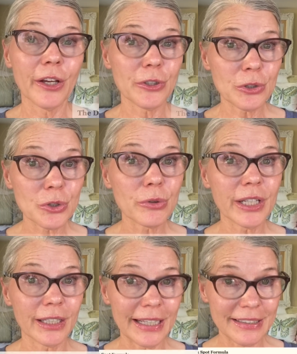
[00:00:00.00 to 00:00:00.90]
you do
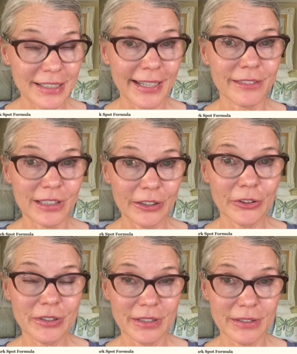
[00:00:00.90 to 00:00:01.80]
get a
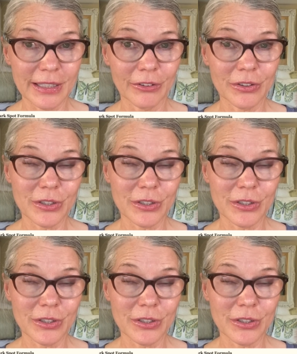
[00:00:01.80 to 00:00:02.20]
$10 discount.